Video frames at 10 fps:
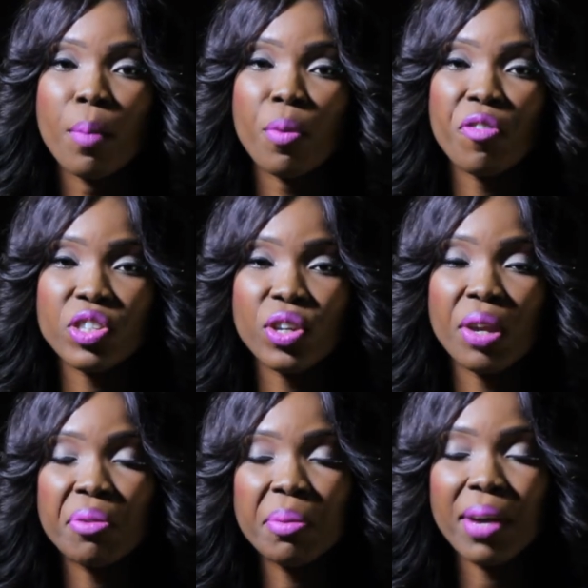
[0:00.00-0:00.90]
Professor
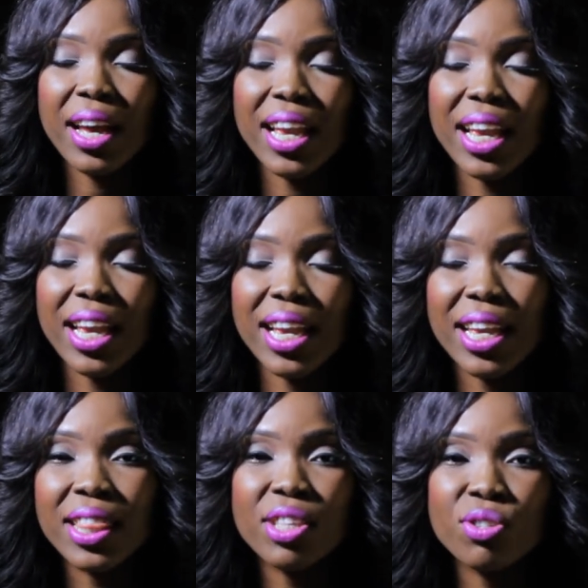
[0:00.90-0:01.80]
Yerima
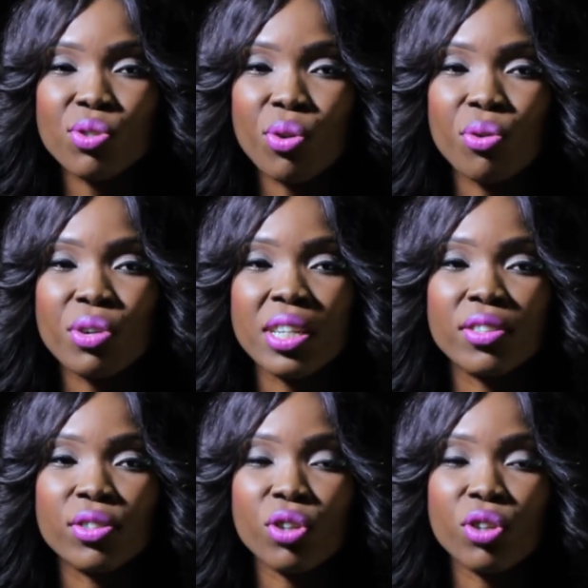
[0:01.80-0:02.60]
in this story